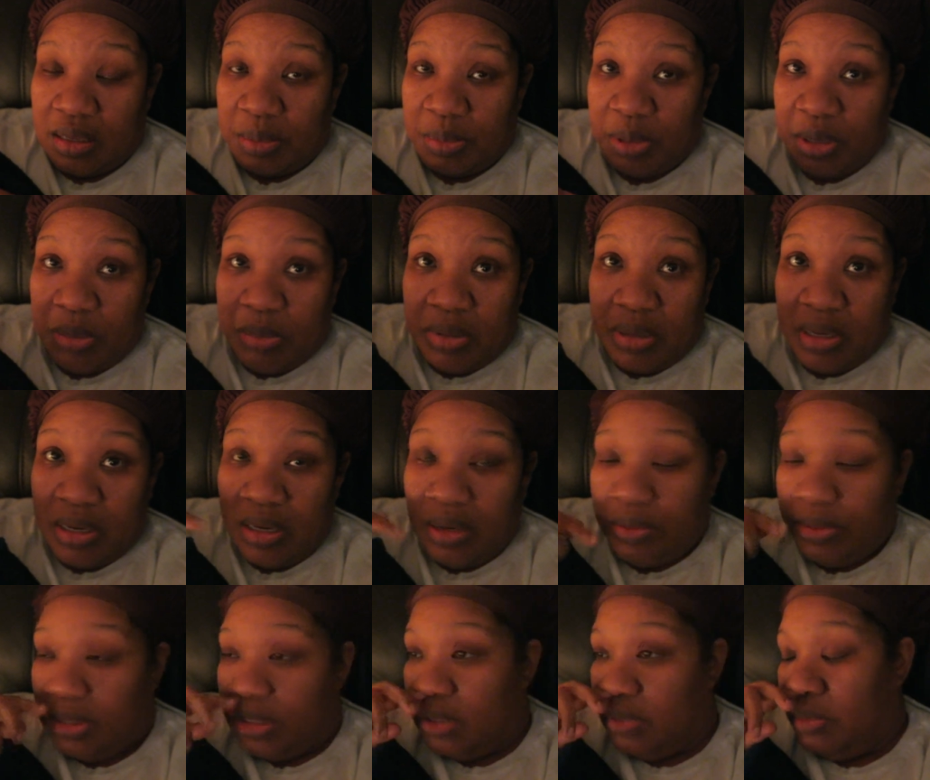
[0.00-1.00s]
I'm going to blend it
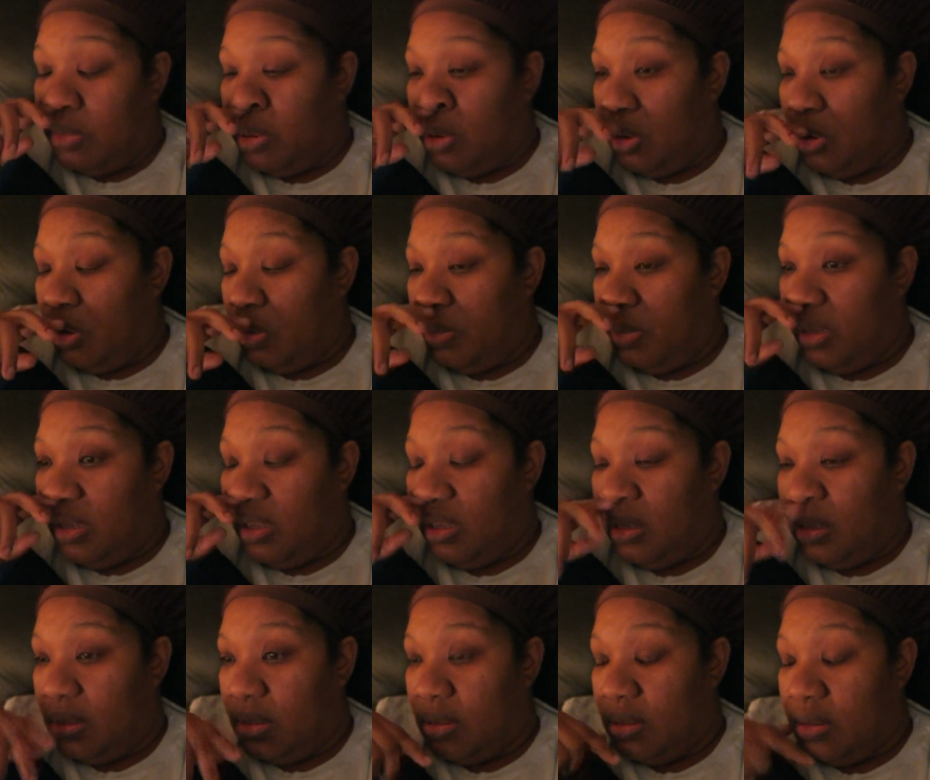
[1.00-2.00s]
with tomorrow
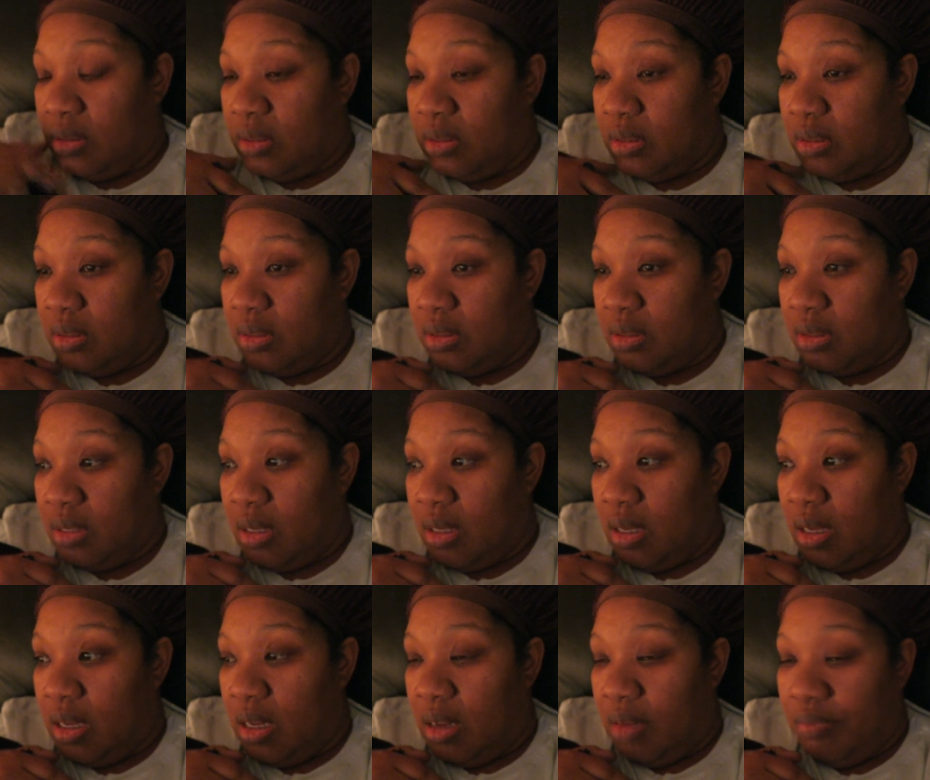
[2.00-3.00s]
because
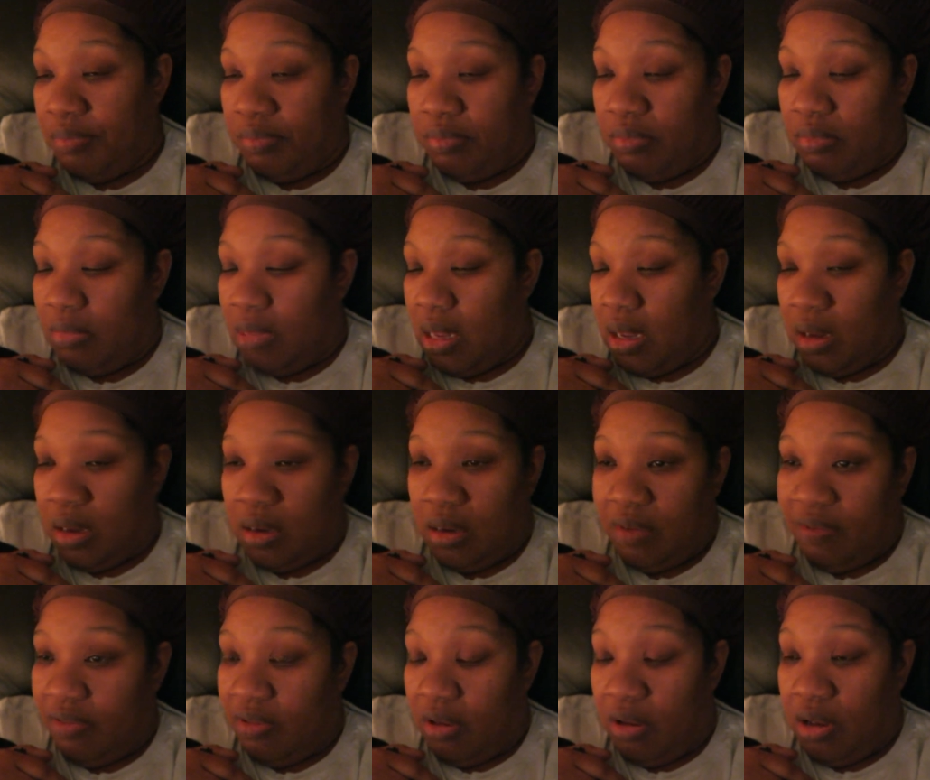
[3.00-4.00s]
I'm not
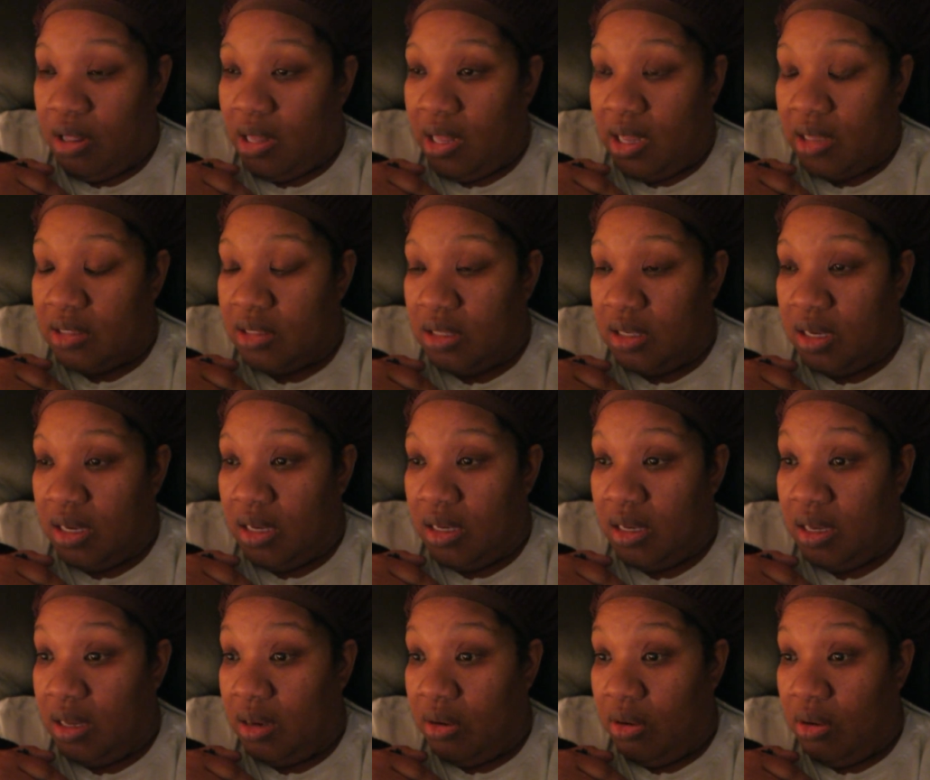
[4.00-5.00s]
going to vlog a lot tonight
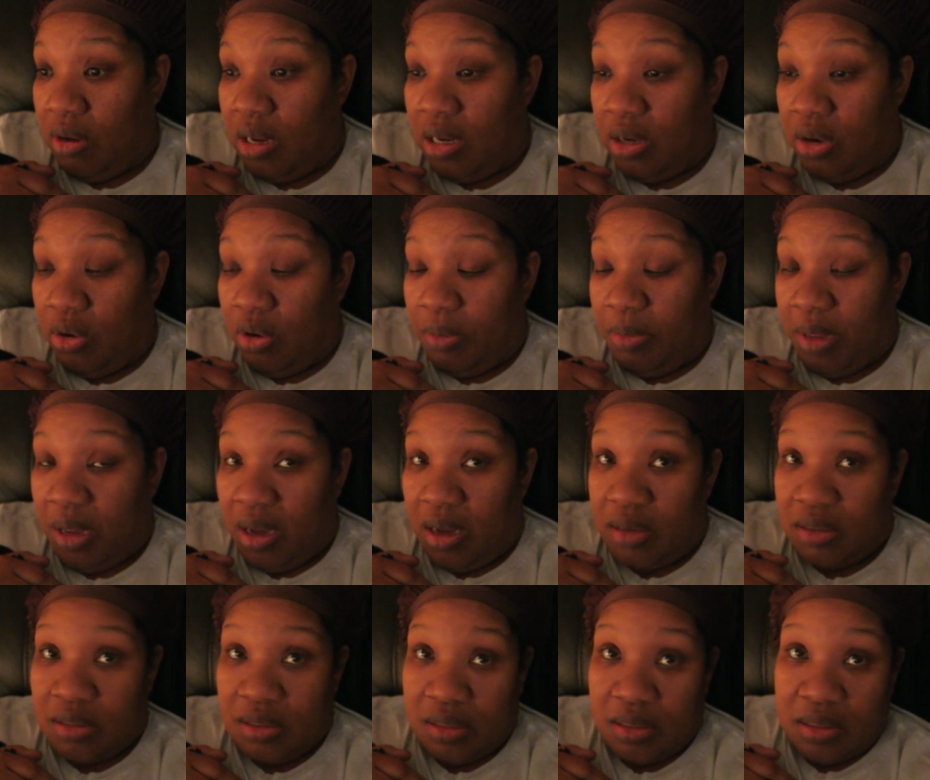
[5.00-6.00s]
at all. I know I'm
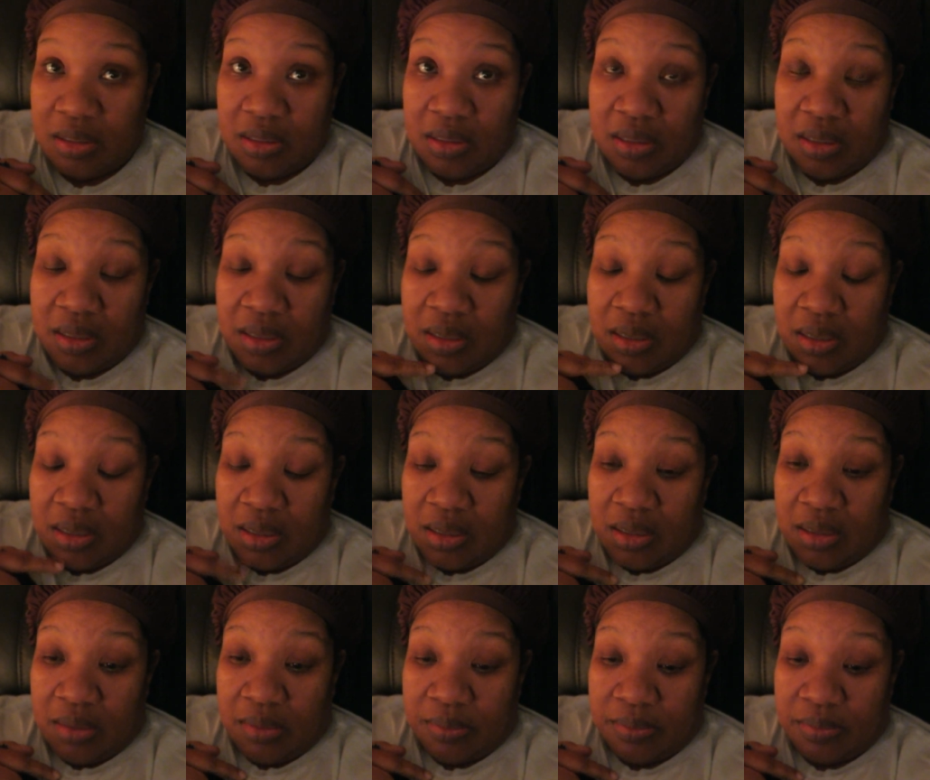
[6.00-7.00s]
not.
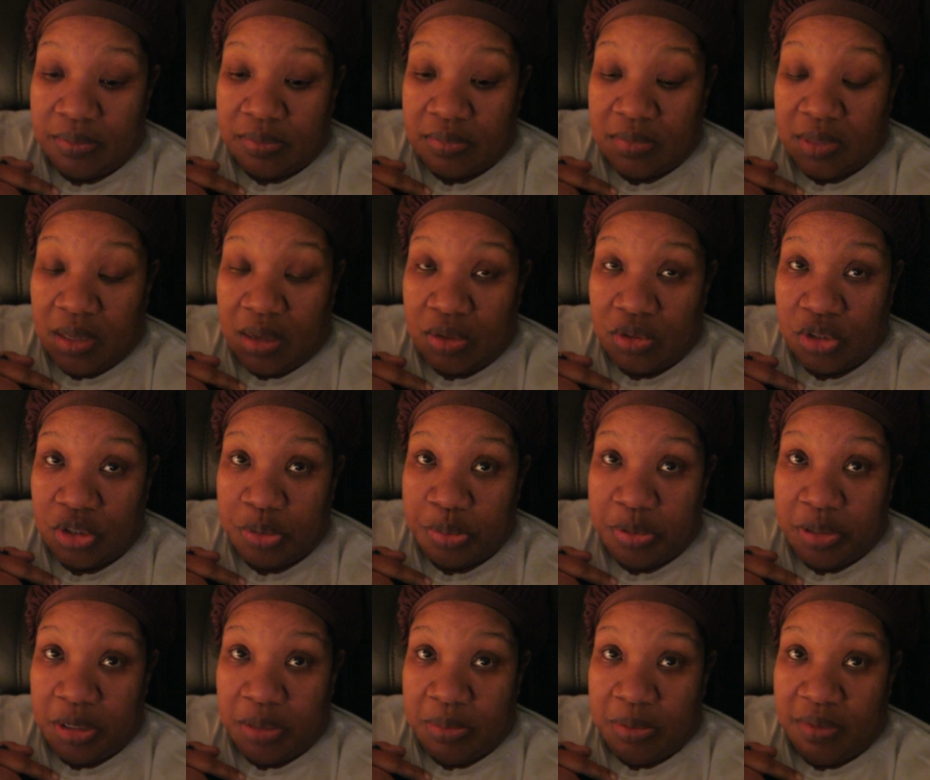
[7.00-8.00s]
Um, I'll just
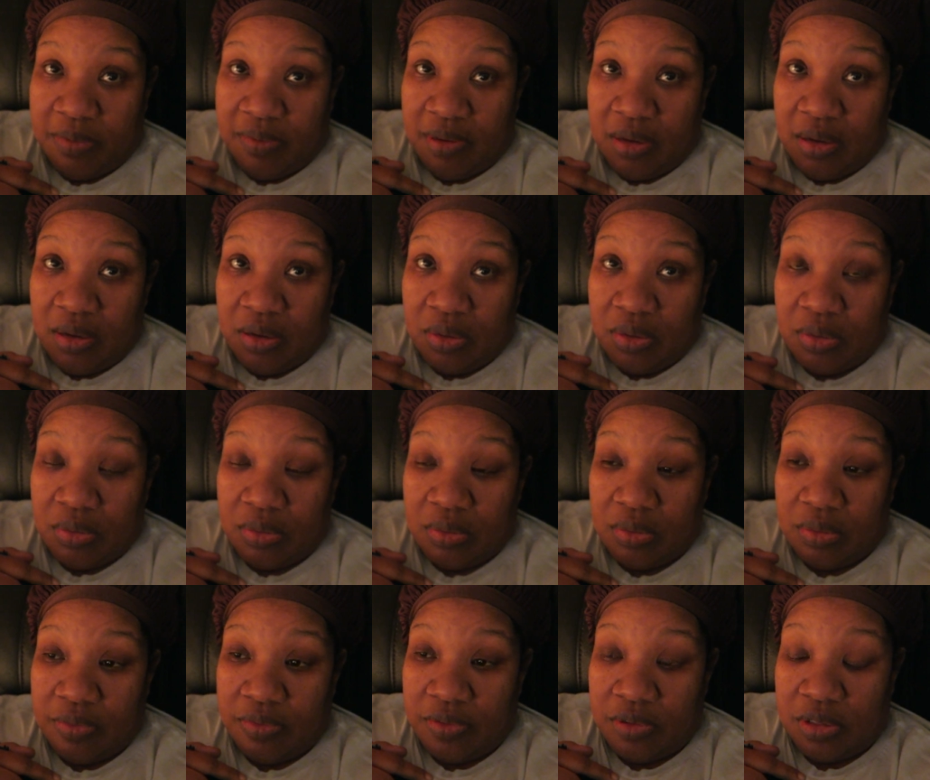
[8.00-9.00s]
put up the video
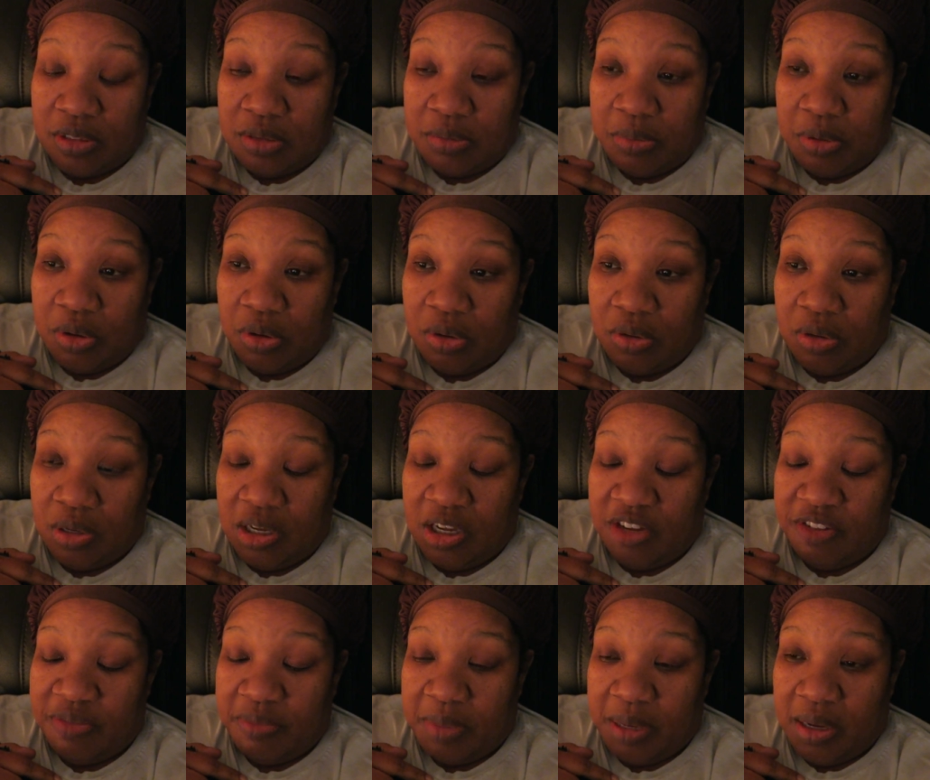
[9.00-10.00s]
for tomorrow
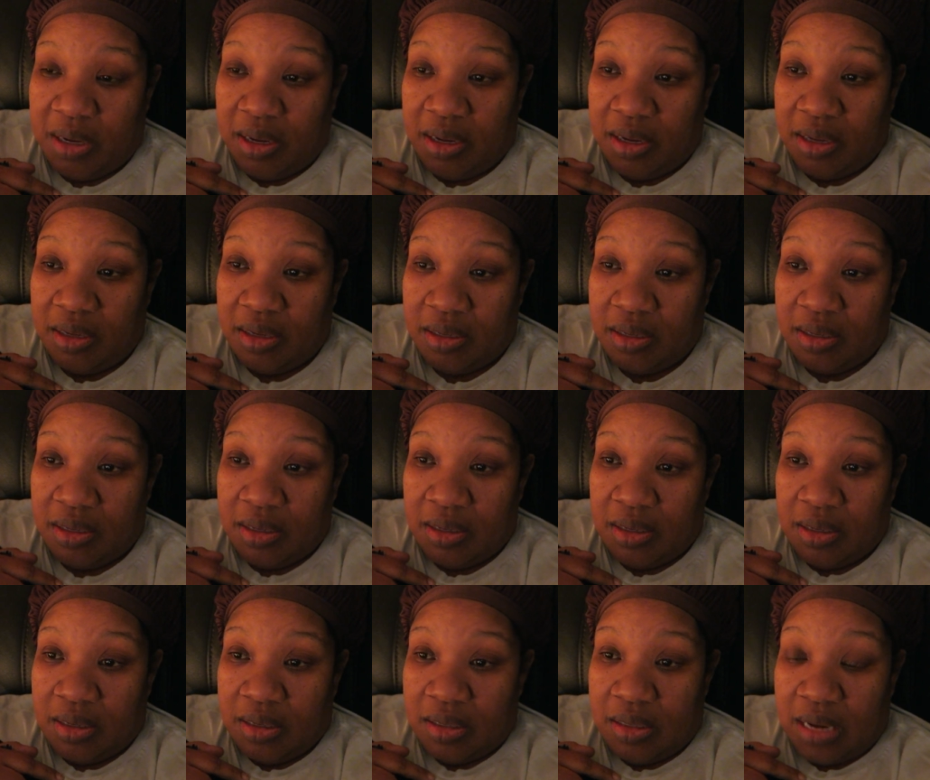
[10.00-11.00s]
of my
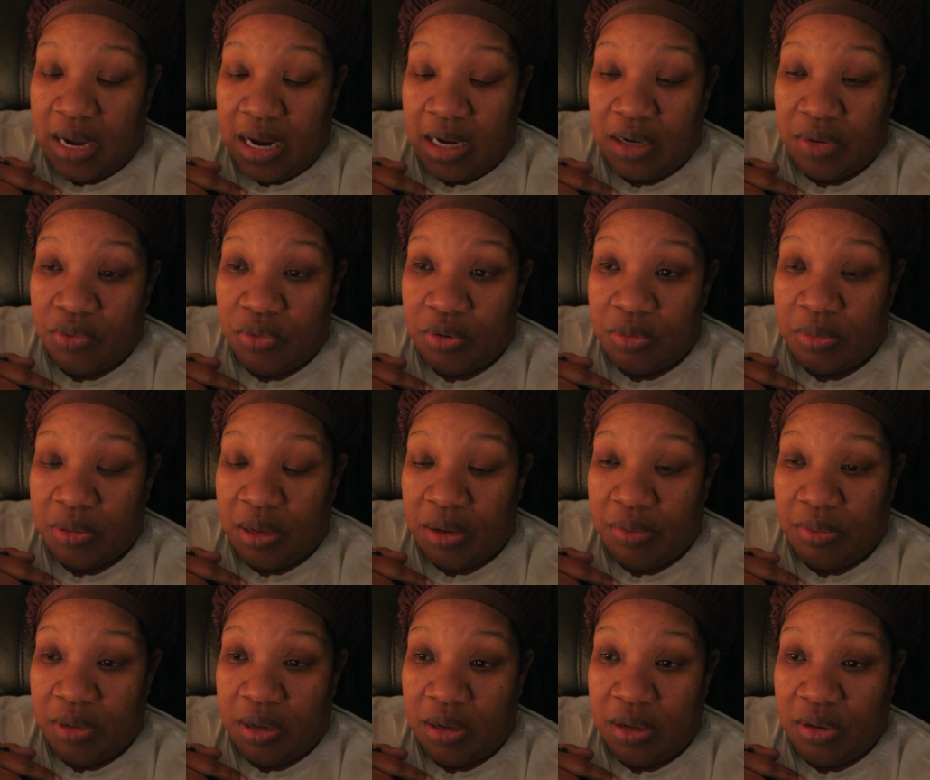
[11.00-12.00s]
dining room.
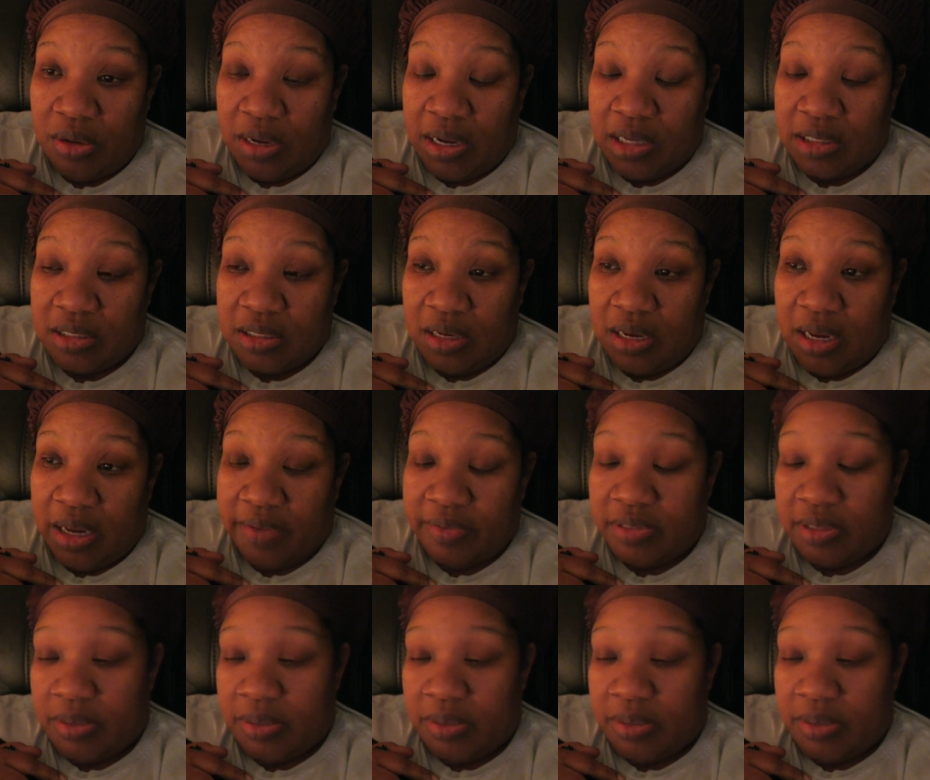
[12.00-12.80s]
That way you guys can have